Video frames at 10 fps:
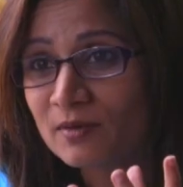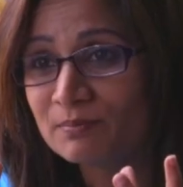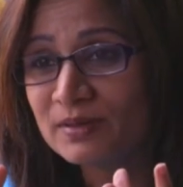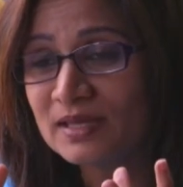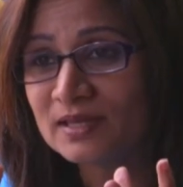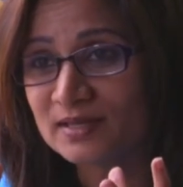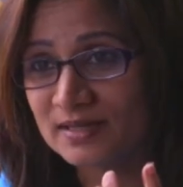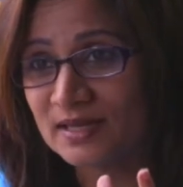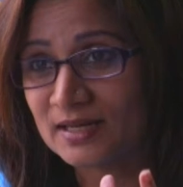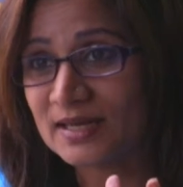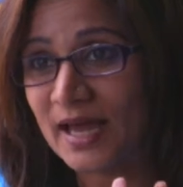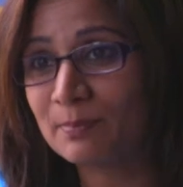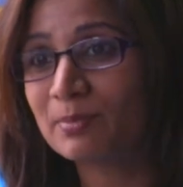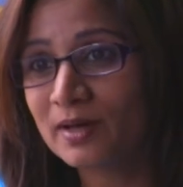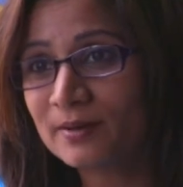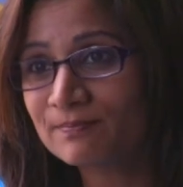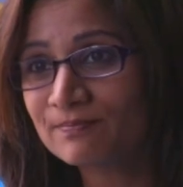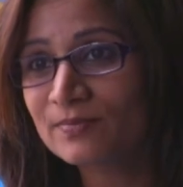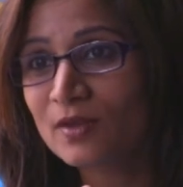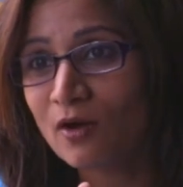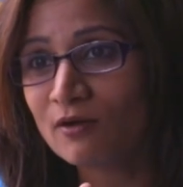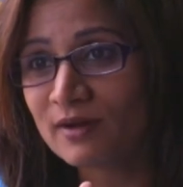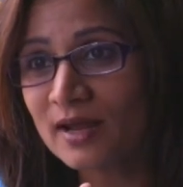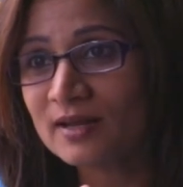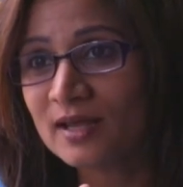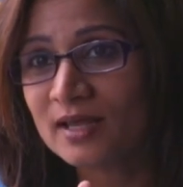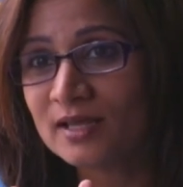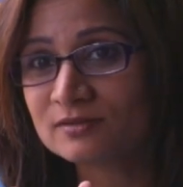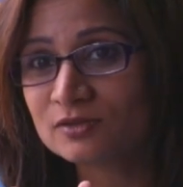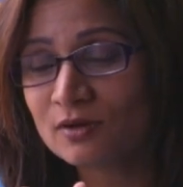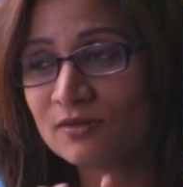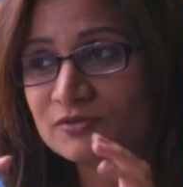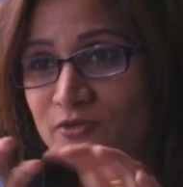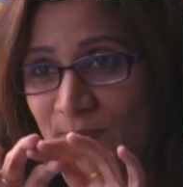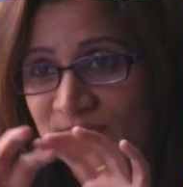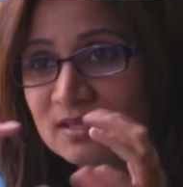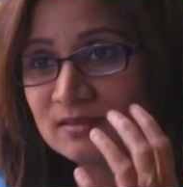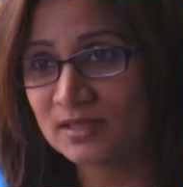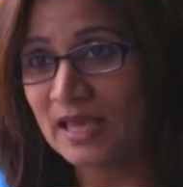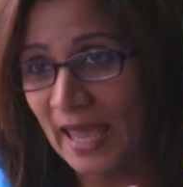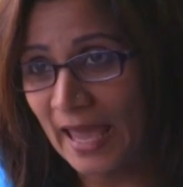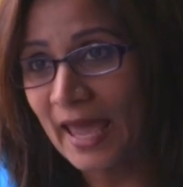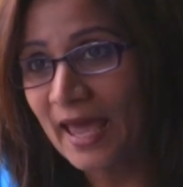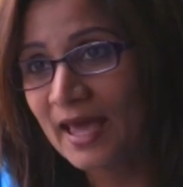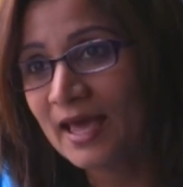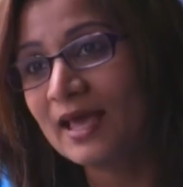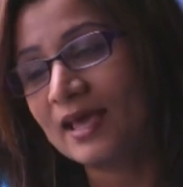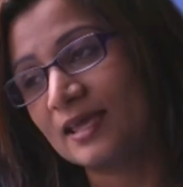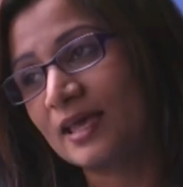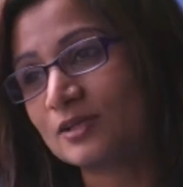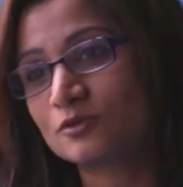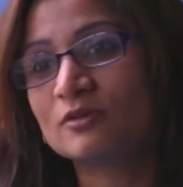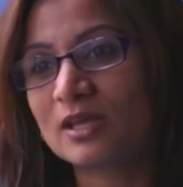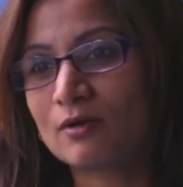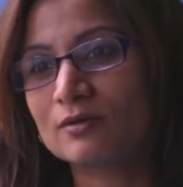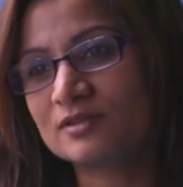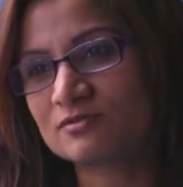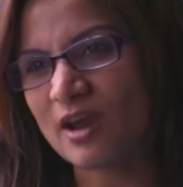of being in a diaper, alright? It sort of traps in the air, yeah, so you get all these